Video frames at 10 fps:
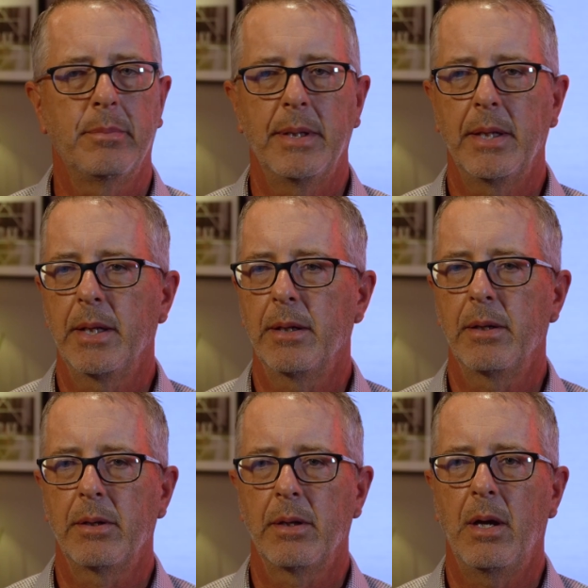
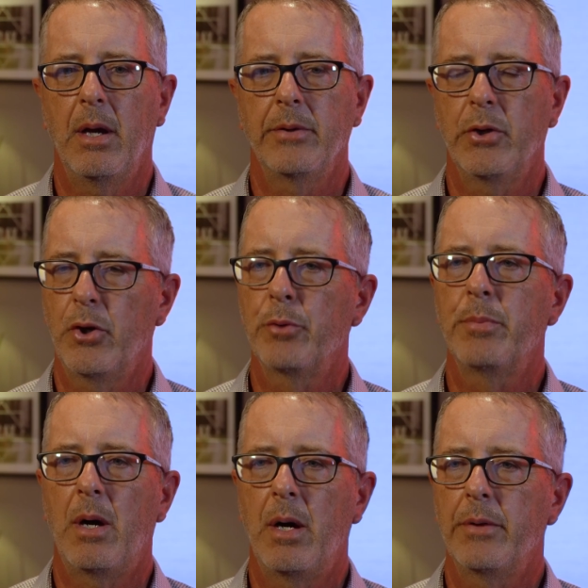being your own
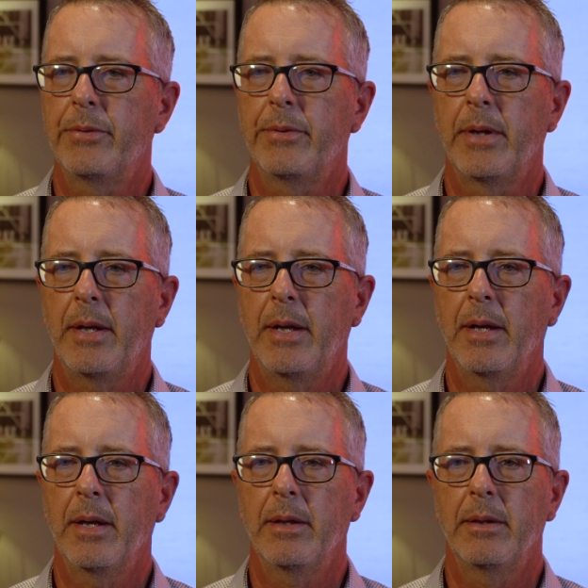boss.
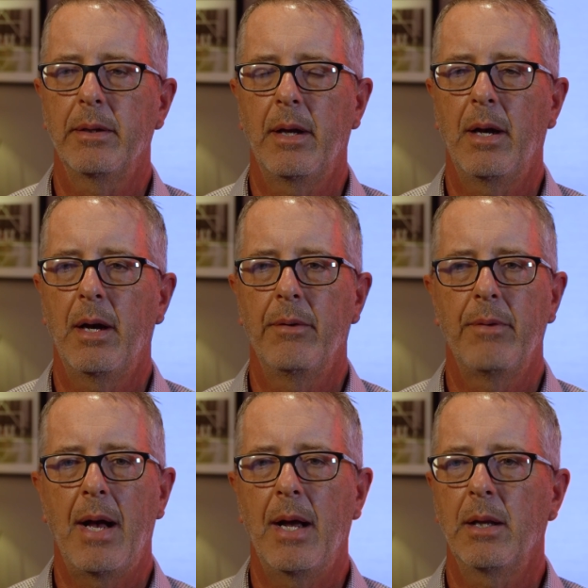And
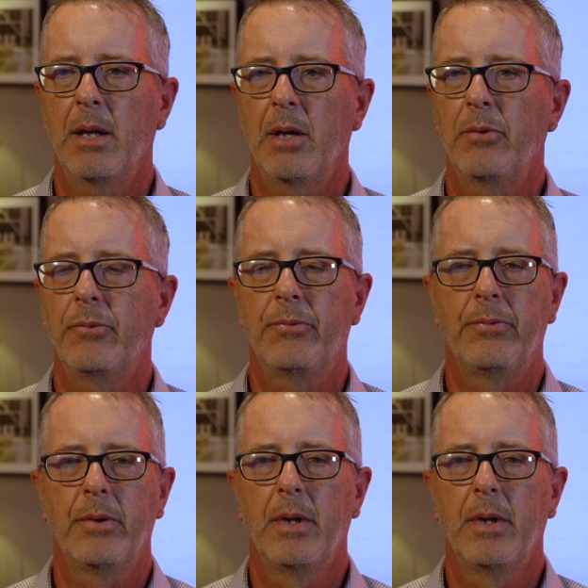I love